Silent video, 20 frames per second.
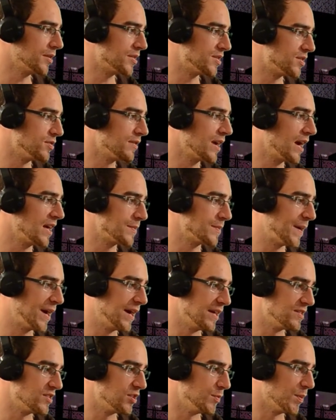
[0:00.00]
the two guys
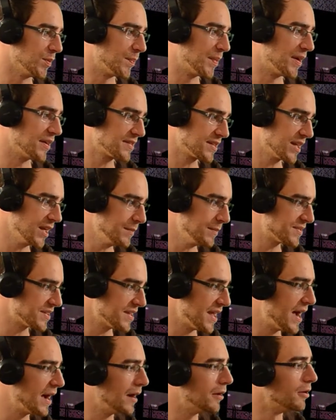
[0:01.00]
behind Superboss
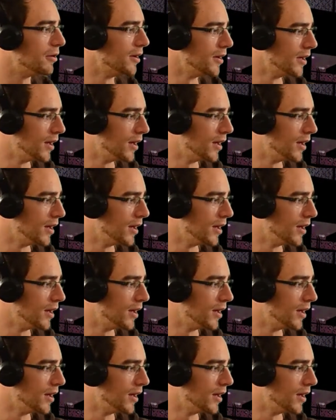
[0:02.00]
Games now,